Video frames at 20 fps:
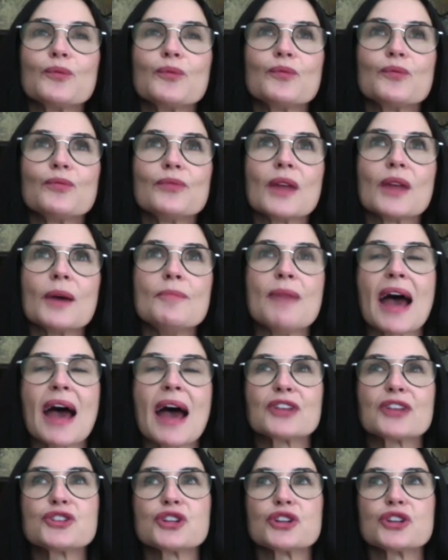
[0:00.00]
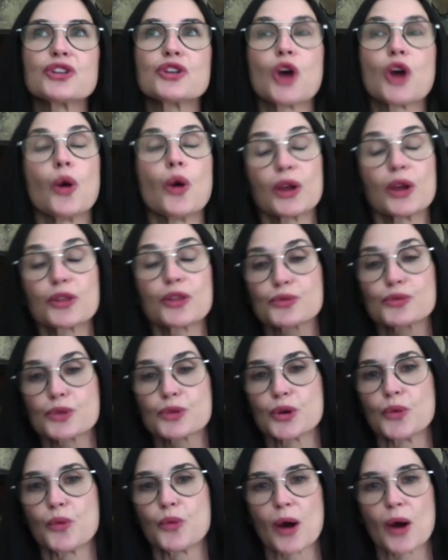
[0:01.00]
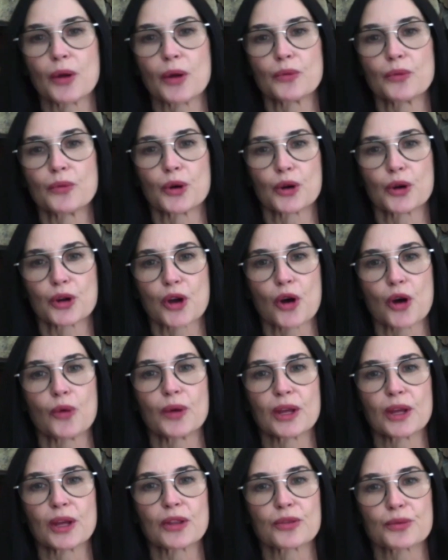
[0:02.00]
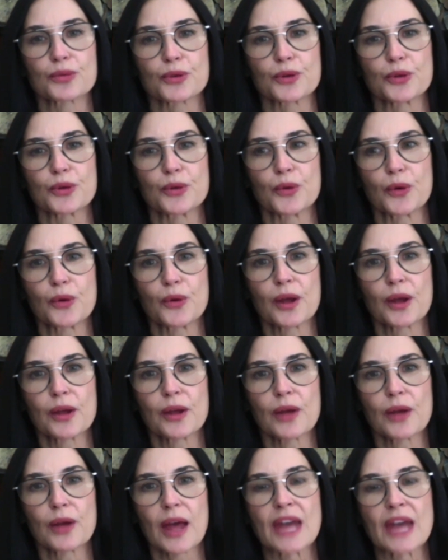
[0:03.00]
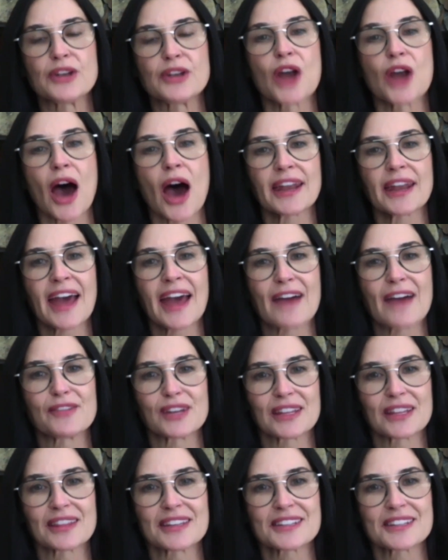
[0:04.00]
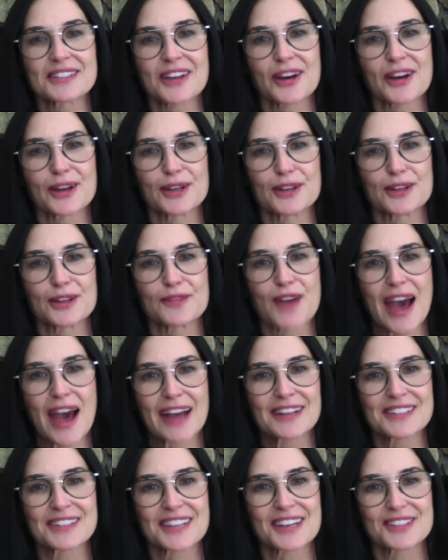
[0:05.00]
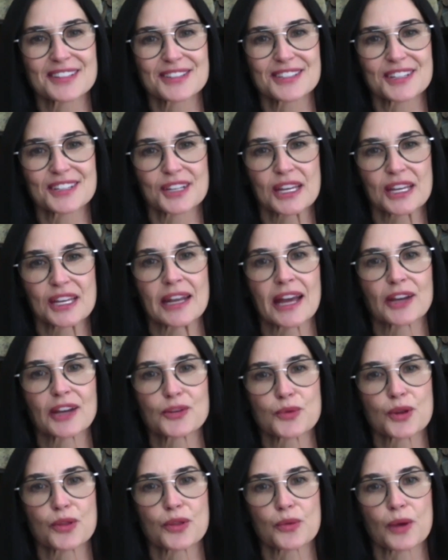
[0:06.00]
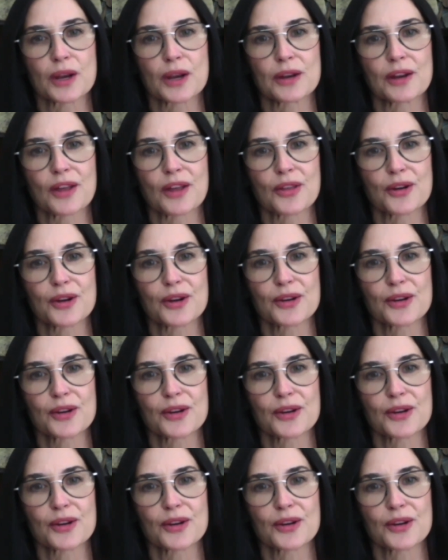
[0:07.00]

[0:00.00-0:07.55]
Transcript: imagine going through what we're going through and not having this kind of access to connect with one another.